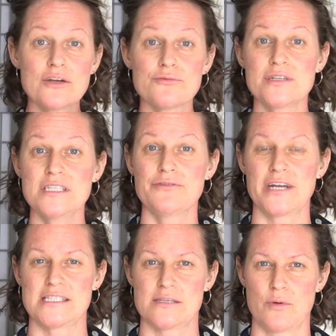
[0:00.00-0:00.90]
a really
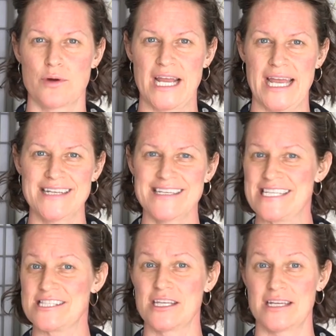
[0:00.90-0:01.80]
great support hand
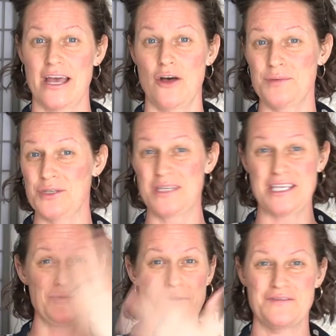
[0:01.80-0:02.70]
is going to help you
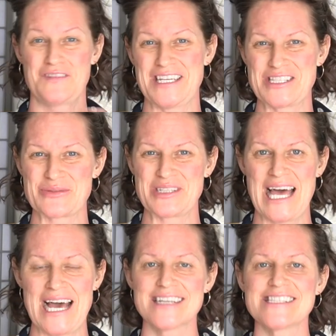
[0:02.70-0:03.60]
keep your face
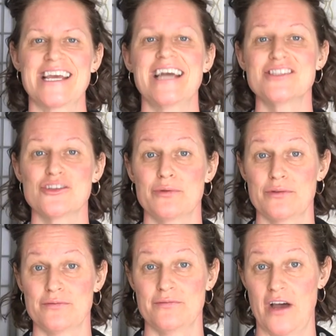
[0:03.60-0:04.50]
relaxed as you're
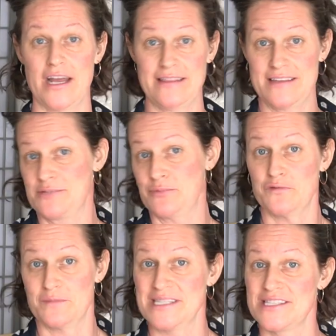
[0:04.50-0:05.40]
providing these
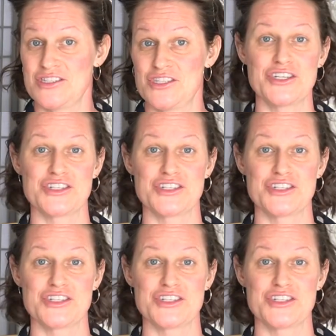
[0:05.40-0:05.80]
movements to your